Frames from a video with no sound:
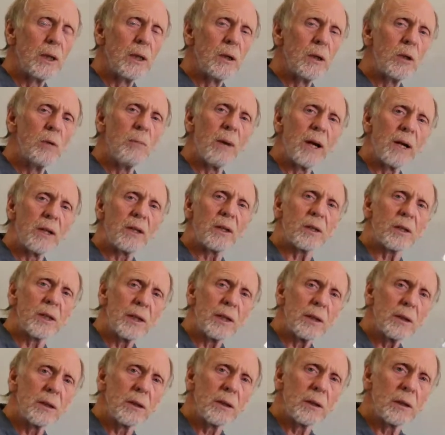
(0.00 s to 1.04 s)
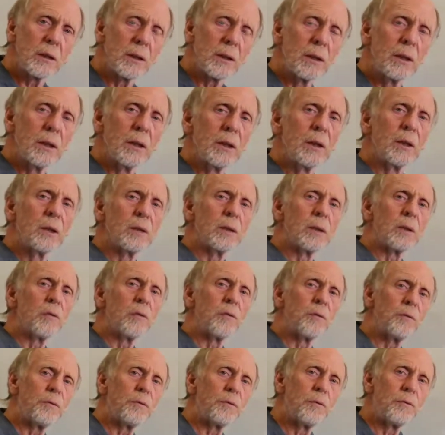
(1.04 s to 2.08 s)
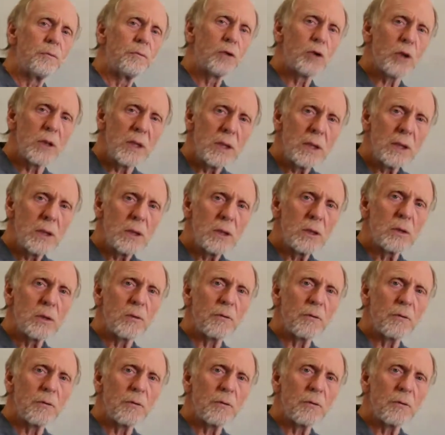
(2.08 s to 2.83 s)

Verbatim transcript: You might think that trees,